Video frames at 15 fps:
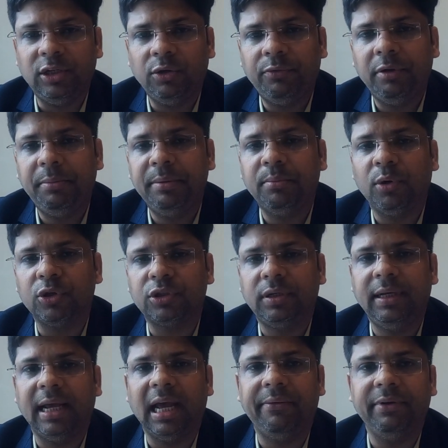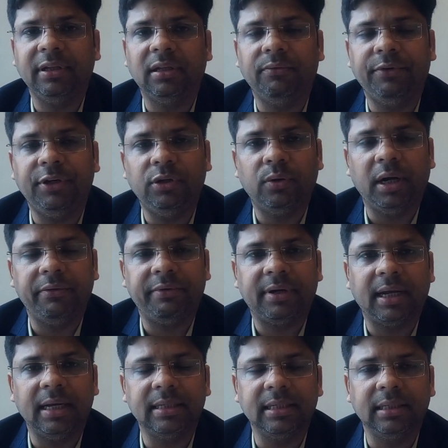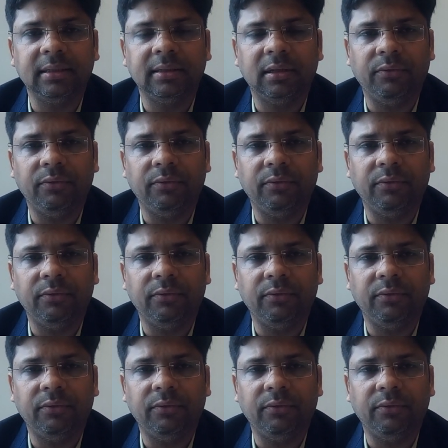you will be mostly having the video advertising.